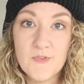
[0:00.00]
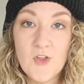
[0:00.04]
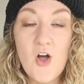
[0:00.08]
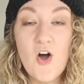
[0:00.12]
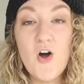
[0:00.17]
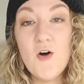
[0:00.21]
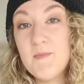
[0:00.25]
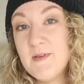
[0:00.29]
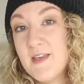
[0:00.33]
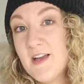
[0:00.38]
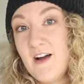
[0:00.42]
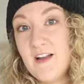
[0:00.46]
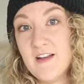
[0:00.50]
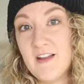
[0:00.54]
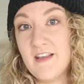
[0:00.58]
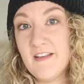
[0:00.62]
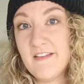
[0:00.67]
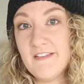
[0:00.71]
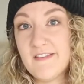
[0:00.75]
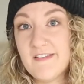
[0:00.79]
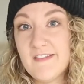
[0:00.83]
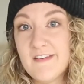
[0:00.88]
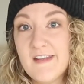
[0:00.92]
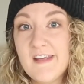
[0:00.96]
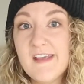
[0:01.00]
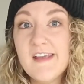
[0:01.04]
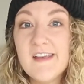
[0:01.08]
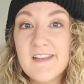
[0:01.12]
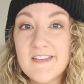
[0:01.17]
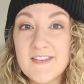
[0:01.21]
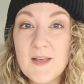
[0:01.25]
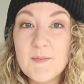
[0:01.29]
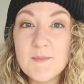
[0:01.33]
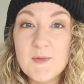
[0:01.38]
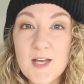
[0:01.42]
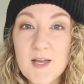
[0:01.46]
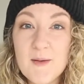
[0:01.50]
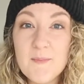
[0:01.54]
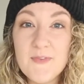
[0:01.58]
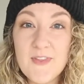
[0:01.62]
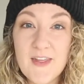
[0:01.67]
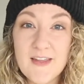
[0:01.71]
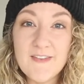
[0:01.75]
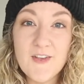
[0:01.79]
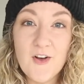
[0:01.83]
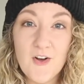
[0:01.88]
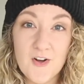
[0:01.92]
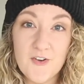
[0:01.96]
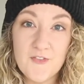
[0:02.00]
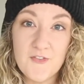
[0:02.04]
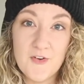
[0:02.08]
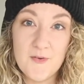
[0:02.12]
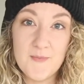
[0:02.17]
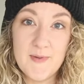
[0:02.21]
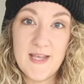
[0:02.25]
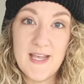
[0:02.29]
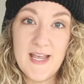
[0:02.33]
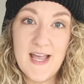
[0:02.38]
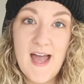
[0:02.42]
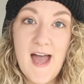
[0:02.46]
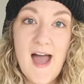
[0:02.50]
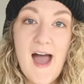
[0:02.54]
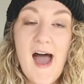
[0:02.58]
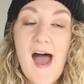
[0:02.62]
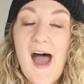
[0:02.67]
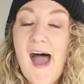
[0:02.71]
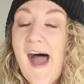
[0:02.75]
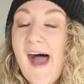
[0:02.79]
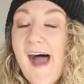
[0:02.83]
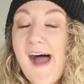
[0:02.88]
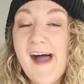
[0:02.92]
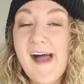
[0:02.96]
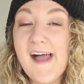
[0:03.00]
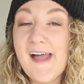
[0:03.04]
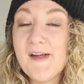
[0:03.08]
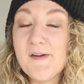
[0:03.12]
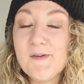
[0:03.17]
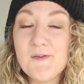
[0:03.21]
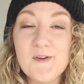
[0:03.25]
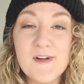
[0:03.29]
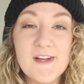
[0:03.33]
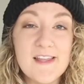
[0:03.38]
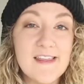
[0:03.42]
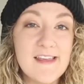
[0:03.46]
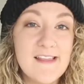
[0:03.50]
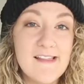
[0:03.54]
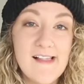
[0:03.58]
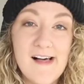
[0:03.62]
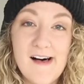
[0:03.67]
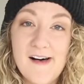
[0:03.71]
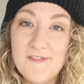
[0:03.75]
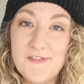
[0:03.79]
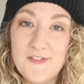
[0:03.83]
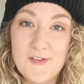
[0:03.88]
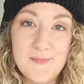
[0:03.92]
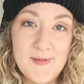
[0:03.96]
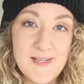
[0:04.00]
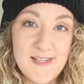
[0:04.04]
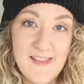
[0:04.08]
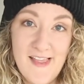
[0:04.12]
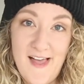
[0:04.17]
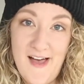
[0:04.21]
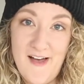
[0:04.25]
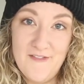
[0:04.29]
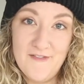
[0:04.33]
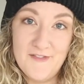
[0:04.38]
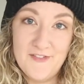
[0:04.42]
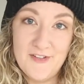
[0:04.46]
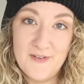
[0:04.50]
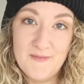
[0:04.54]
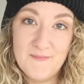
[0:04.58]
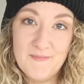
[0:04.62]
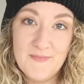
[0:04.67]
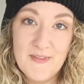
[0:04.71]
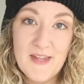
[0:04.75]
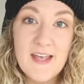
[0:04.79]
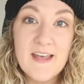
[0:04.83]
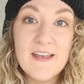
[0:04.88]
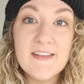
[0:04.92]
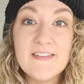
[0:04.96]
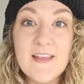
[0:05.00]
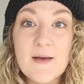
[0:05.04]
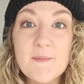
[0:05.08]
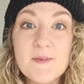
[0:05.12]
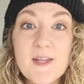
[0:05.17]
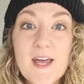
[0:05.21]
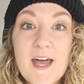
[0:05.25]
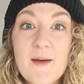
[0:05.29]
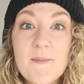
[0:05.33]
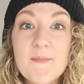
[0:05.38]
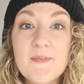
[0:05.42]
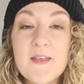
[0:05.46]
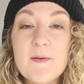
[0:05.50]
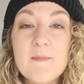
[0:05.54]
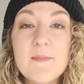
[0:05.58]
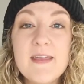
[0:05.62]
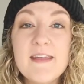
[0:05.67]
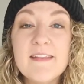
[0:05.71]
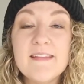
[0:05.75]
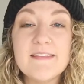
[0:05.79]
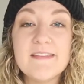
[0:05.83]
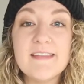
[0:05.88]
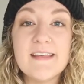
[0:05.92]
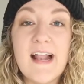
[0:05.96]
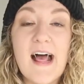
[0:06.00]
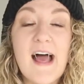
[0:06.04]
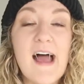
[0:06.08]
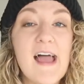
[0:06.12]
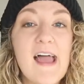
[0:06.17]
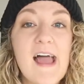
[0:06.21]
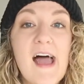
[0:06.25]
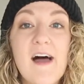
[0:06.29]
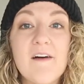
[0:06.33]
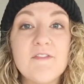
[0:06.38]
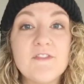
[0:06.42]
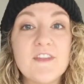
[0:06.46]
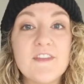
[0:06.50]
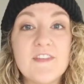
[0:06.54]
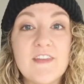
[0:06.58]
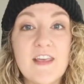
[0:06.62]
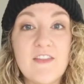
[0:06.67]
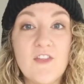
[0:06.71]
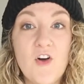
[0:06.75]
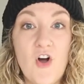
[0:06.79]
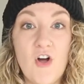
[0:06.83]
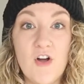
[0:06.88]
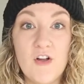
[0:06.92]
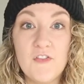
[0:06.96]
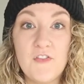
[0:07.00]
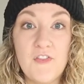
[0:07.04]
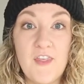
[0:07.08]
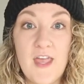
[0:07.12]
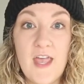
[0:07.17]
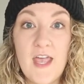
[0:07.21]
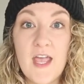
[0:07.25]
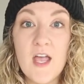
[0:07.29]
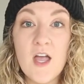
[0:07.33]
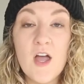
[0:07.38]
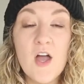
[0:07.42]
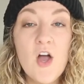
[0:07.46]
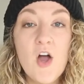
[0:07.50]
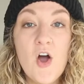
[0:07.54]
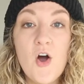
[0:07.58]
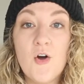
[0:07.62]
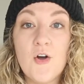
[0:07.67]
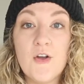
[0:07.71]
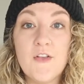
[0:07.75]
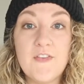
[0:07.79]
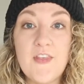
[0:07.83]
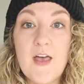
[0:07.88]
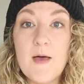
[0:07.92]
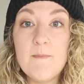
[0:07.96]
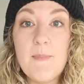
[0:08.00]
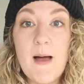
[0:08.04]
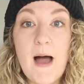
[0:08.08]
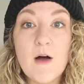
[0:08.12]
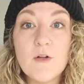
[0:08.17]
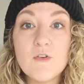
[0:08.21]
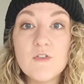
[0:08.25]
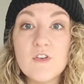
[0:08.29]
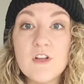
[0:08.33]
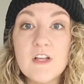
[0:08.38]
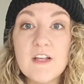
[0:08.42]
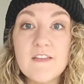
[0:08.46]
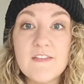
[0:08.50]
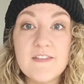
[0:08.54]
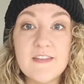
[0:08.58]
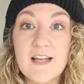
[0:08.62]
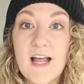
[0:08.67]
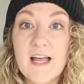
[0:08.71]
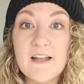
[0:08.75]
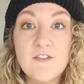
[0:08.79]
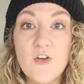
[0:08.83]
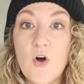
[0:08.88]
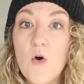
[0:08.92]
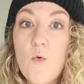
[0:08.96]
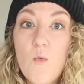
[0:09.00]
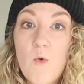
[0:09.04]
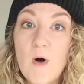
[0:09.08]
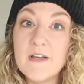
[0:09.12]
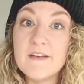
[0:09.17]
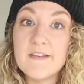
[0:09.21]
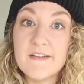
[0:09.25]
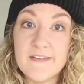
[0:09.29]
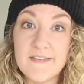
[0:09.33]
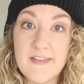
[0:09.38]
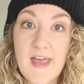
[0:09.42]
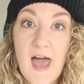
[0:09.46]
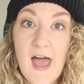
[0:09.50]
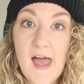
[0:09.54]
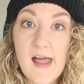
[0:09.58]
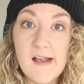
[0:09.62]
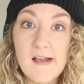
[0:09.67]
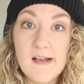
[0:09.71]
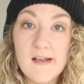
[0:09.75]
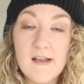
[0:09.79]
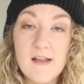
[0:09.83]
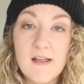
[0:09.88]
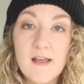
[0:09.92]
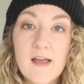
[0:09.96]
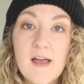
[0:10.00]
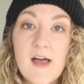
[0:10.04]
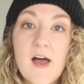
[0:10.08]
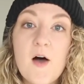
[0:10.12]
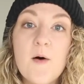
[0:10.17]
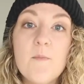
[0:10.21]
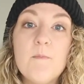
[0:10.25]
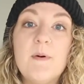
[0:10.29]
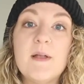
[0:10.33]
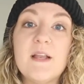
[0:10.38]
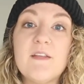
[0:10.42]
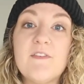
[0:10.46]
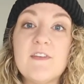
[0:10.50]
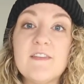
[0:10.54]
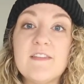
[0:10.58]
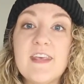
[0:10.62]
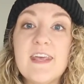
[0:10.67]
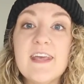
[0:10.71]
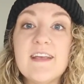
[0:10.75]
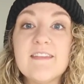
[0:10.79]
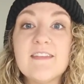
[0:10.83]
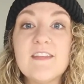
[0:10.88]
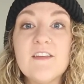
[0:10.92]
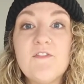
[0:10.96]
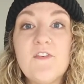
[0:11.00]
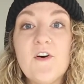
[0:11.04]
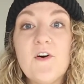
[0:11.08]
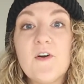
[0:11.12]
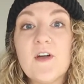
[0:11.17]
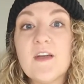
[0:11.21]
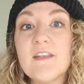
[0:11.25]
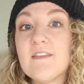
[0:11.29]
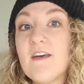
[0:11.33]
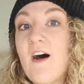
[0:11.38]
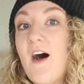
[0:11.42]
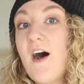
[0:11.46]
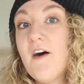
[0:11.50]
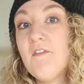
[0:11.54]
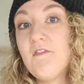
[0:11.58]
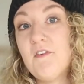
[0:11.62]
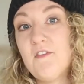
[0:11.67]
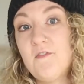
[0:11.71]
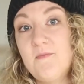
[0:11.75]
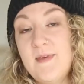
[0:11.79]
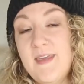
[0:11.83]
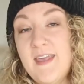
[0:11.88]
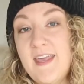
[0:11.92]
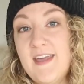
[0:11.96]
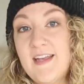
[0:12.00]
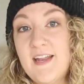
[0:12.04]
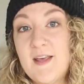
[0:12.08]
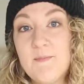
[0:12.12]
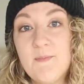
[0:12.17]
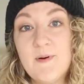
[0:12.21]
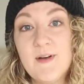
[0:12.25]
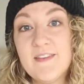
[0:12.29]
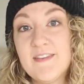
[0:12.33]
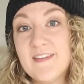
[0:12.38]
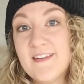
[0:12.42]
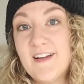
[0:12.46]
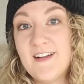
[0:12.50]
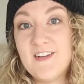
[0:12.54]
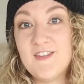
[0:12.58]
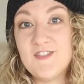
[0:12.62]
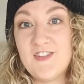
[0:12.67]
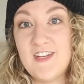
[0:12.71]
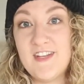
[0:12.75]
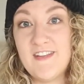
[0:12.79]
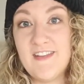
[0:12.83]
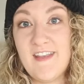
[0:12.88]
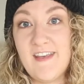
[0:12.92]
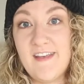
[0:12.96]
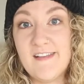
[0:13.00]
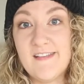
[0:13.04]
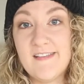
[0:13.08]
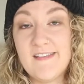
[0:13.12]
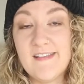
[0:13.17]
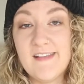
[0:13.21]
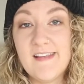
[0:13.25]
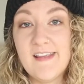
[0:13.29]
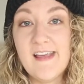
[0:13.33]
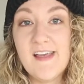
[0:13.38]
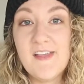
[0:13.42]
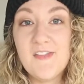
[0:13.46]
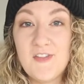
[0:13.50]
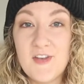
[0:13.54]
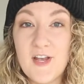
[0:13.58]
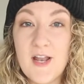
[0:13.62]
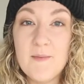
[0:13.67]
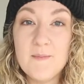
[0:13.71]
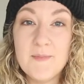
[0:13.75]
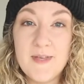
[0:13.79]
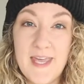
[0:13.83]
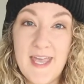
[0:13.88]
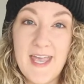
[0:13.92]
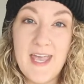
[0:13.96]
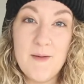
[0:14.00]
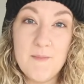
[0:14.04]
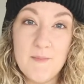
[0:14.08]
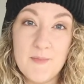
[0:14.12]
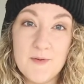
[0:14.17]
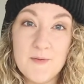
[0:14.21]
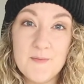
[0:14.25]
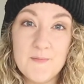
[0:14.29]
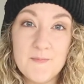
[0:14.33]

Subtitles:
I'll be honest, sometimes that's hard for me. I really love to be loved. Sometimes it means that I have to say the hard thing or set boundaries that I don't want to set. But if it takes the focus off of me and it puts it on Jesus, then I'm game.